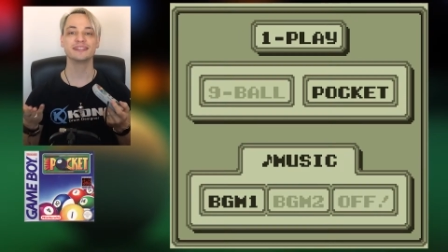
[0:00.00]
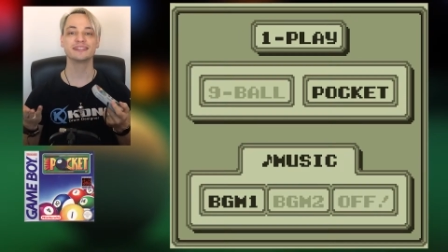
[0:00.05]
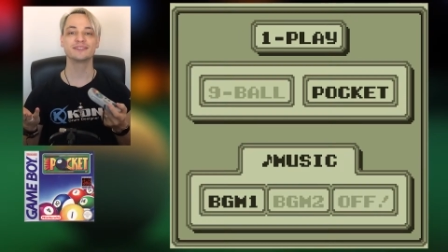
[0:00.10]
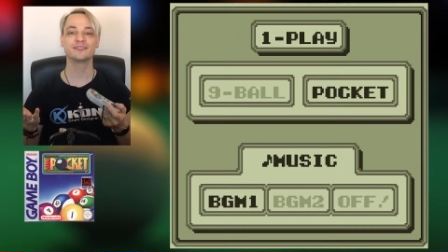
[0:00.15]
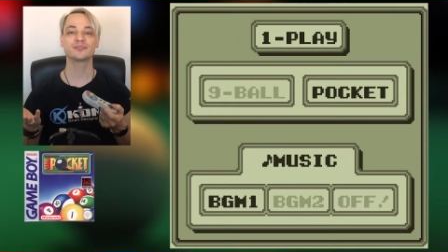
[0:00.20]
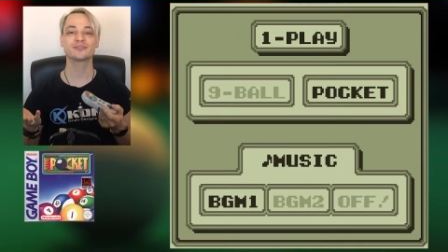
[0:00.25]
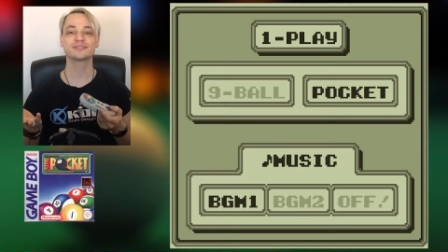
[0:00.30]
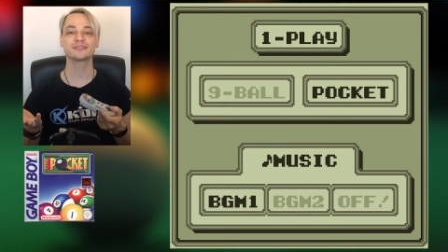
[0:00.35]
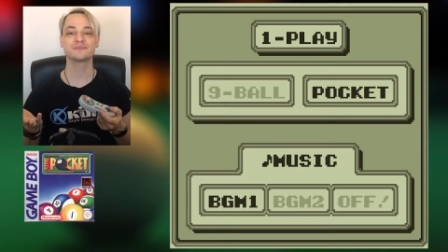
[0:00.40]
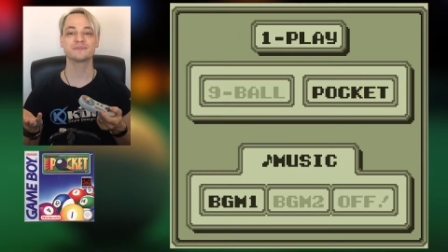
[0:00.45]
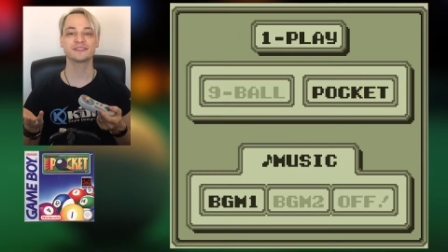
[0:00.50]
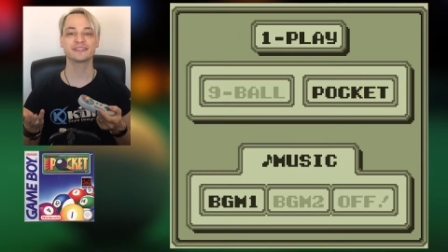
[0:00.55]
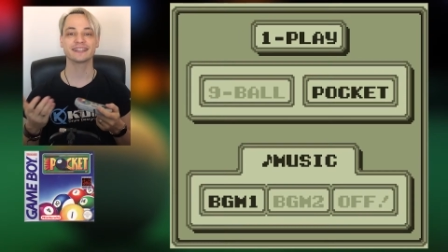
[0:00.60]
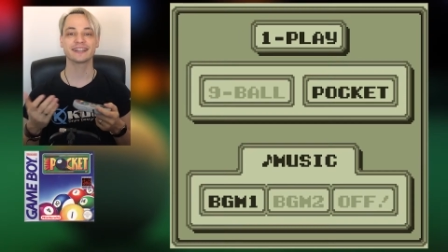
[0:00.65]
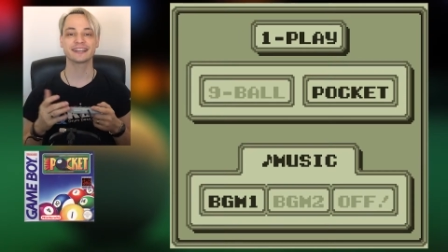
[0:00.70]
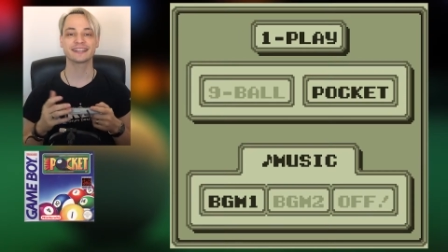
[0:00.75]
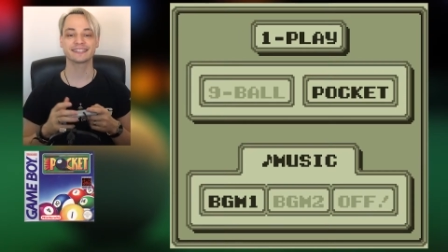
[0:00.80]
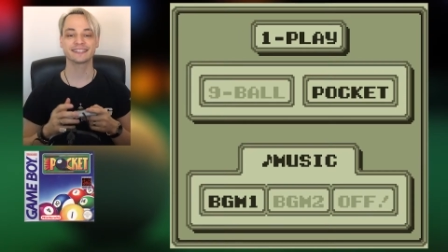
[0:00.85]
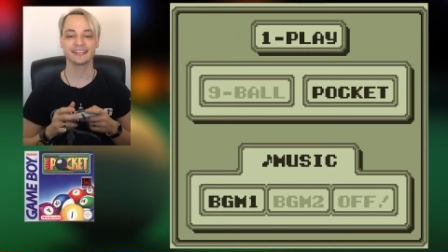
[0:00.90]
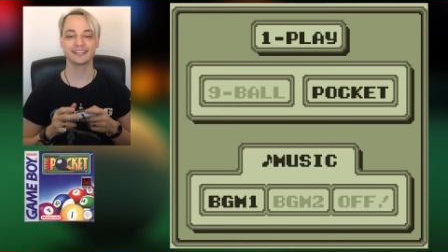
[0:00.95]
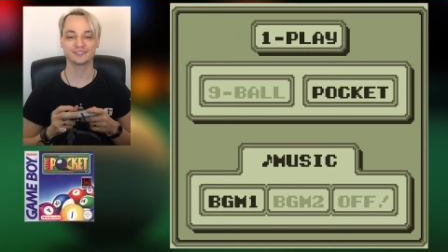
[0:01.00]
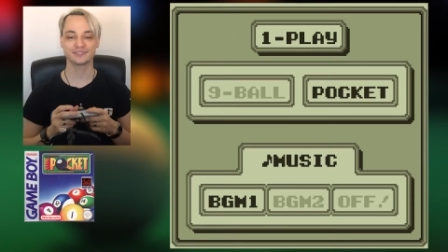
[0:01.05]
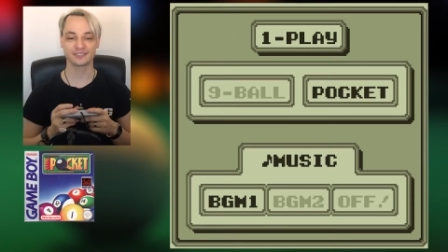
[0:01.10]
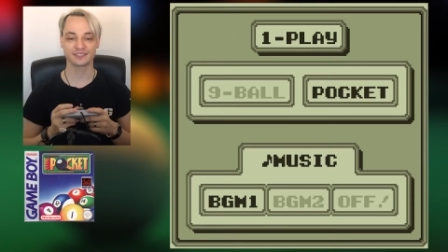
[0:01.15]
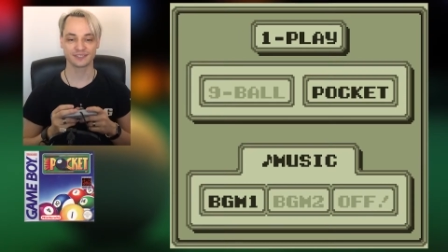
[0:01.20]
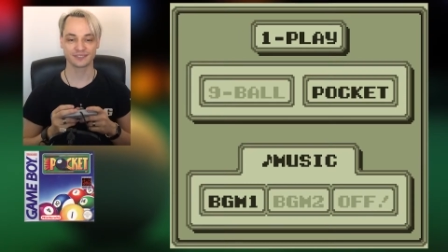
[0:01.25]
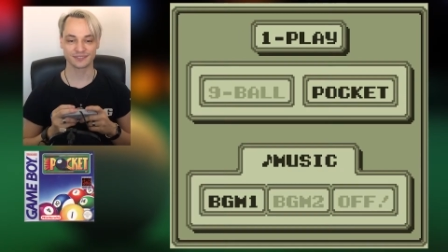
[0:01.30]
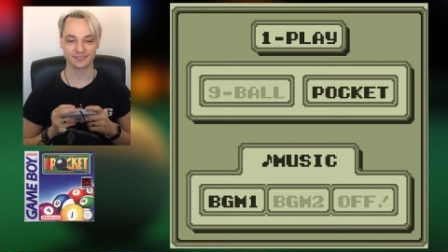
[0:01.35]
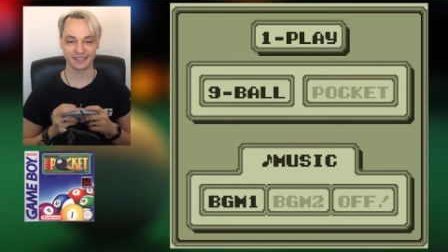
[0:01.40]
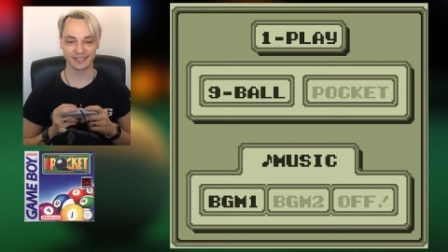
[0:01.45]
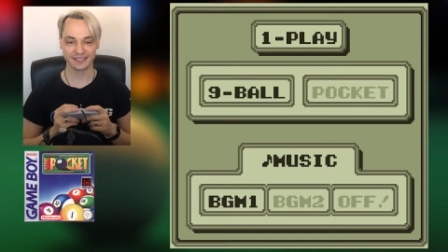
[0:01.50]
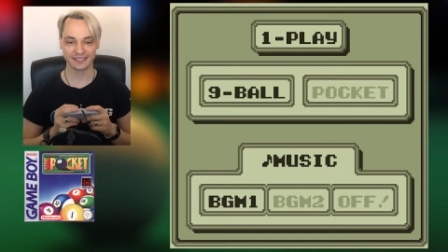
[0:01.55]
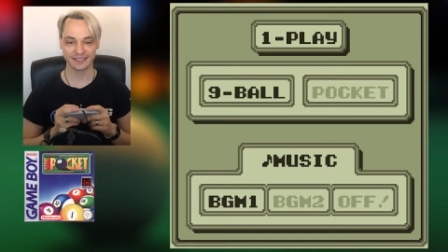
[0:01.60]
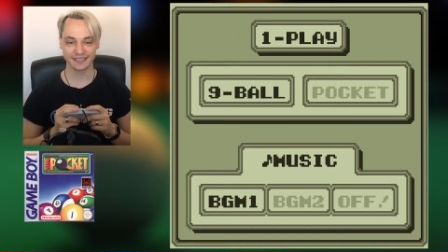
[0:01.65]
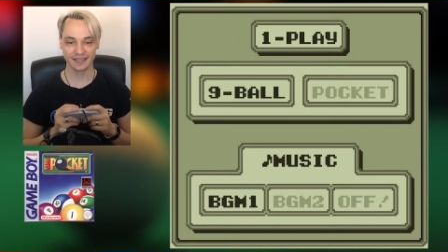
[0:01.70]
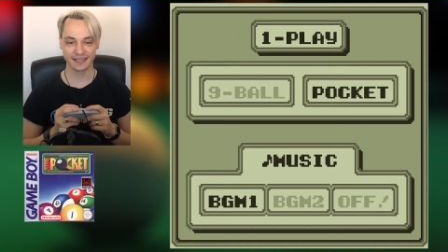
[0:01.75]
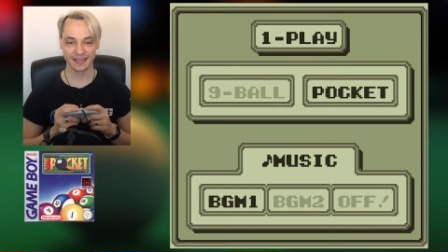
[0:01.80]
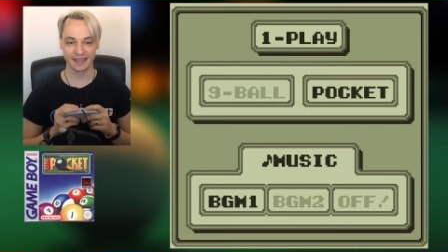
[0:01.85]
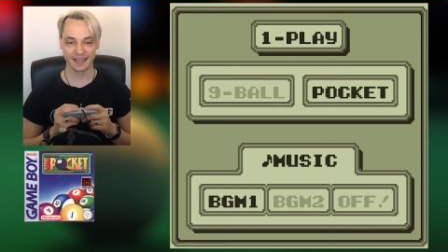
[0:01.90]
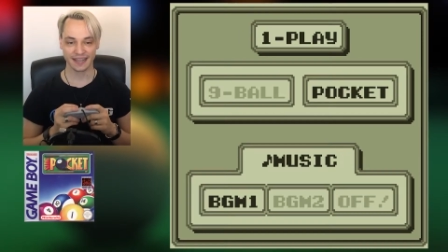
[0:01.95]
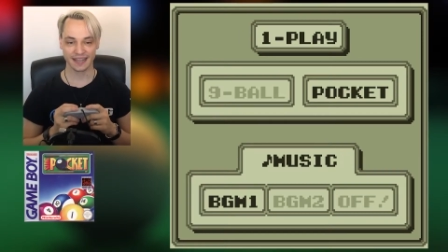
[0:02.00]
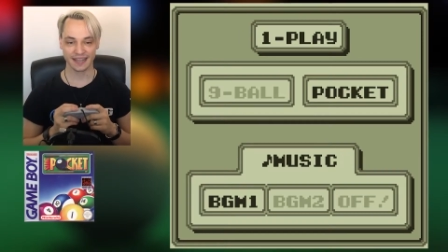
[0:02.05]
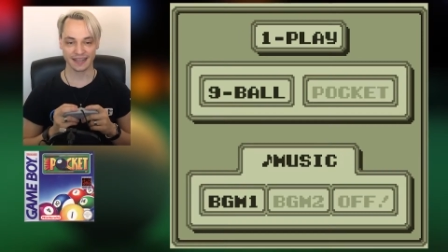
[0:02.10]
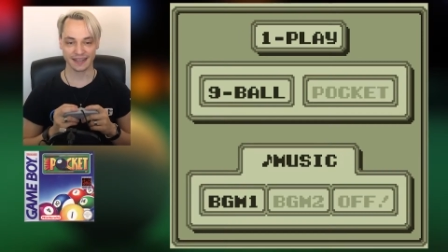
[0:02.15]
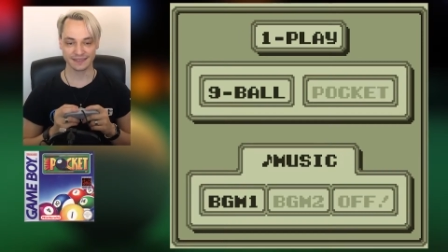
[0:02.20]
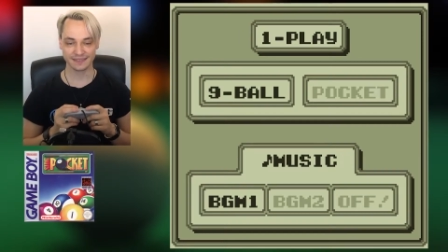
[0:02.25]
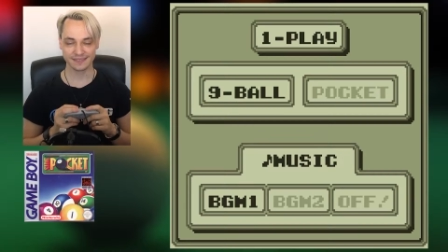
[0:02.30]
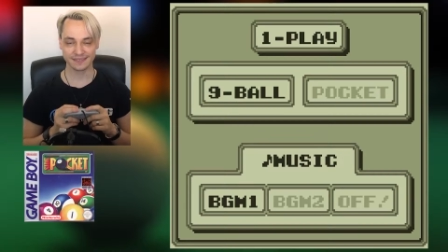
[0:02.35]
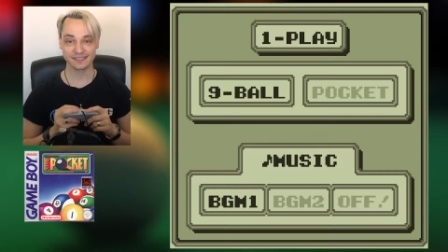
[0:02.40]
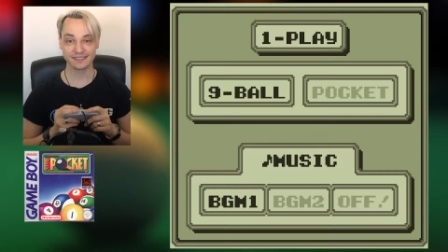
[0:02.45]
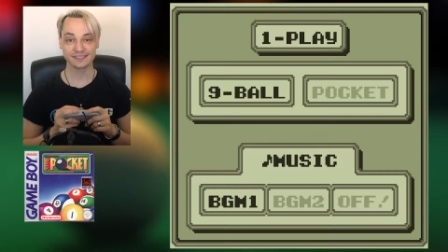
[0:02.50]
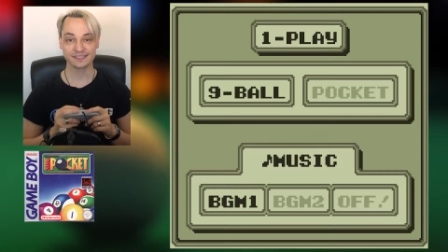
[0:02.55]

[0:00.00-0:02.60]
looks a bit like Tetris, right? This